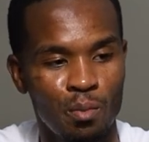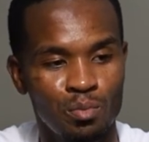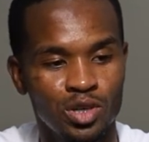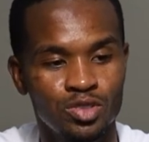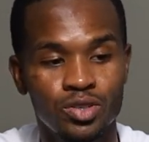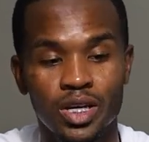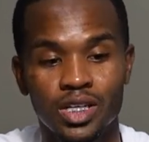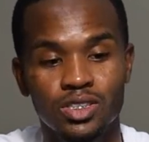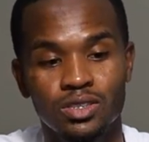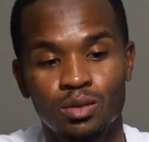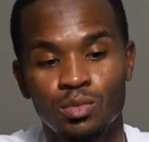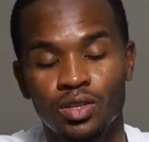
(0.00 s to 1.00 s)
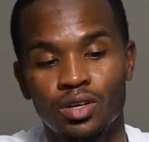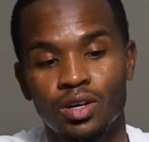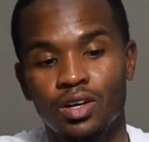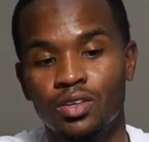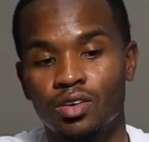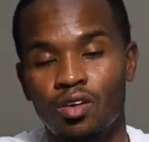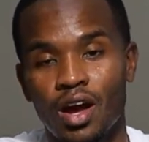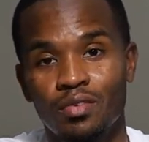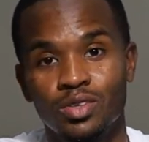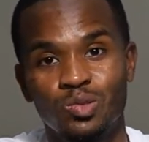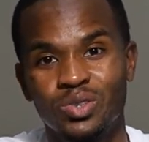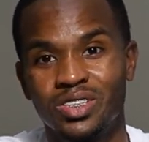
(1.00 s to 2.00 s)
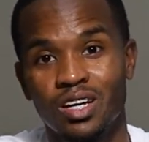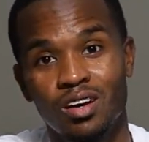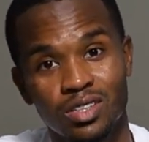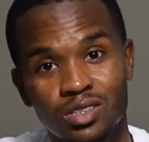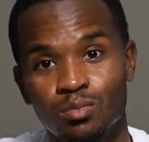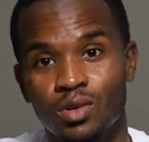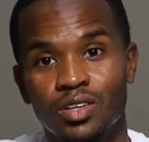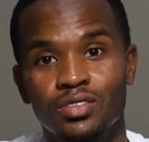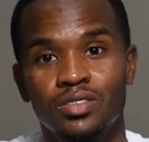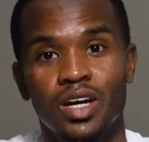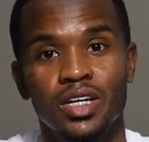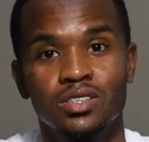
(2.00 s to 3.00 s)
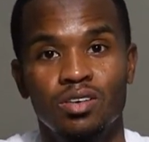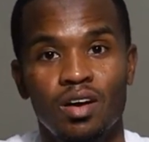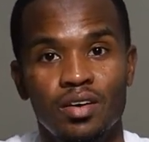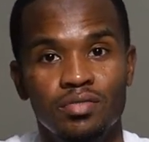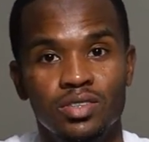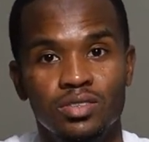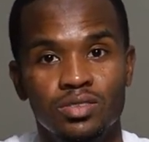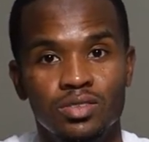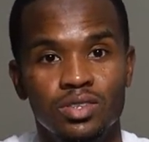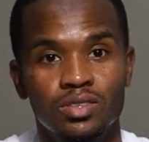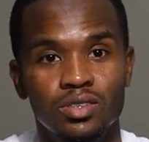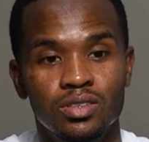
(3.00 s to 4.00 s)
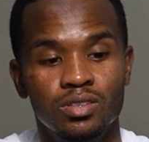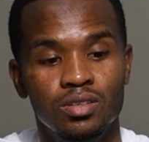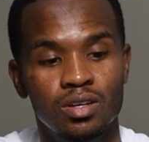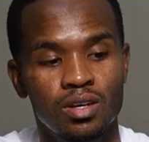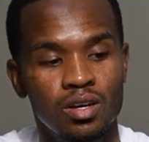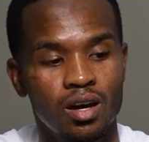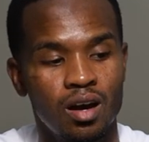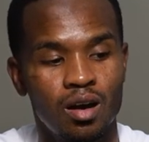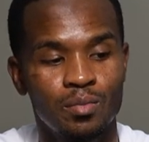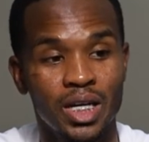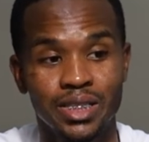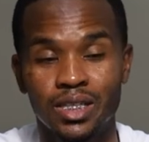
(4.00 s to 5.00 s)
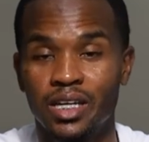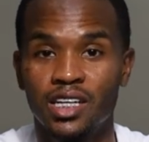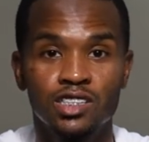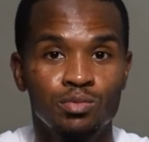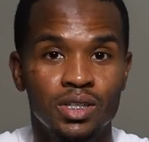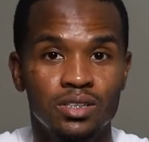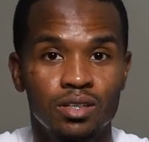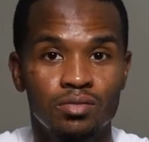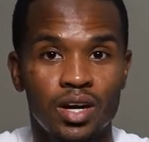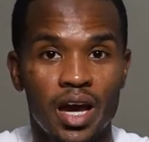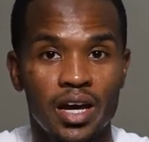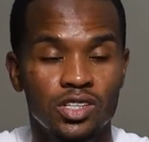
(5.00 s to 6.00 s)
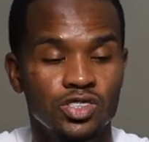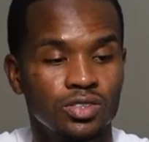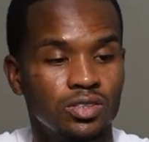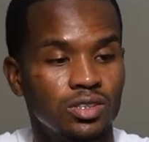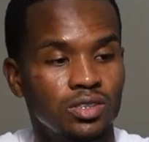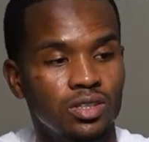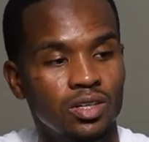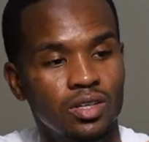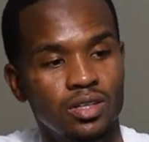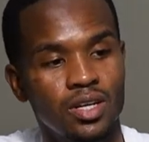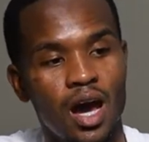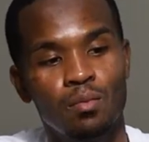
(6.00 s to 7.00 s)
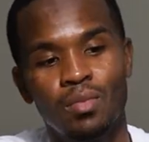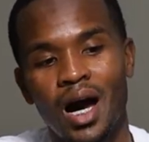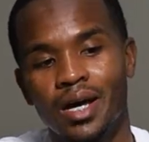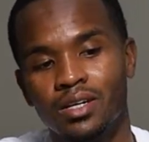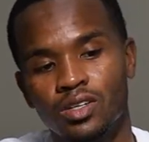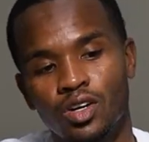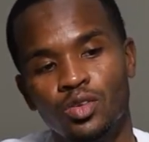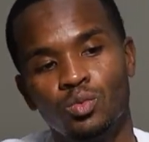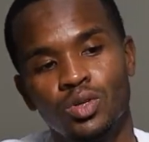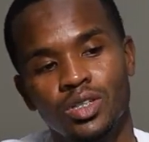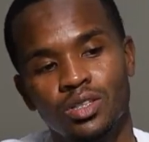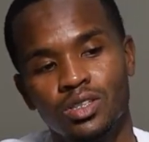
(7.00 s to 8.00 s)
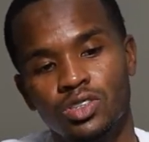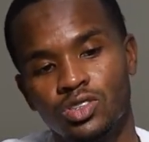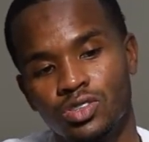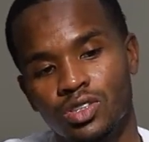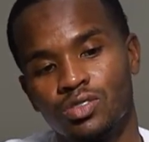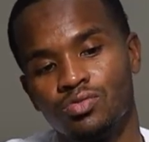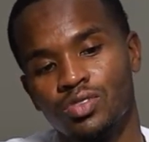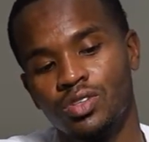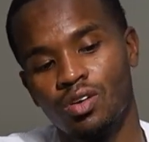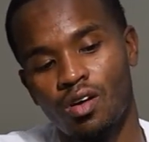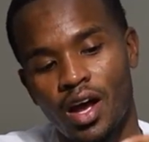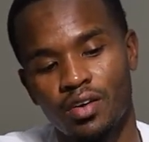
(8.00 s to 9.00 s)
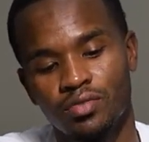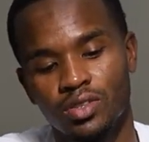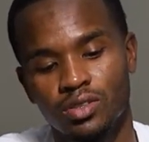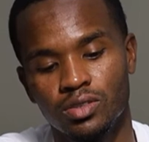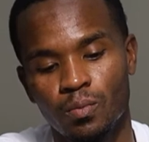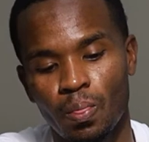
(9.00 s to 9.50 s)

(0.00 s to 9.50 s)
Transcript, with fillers: But you can catch some of the other graphics, which there are some other nice graphics on sale. Um, I had to catch myself actually not buying another one of these just for the graphics.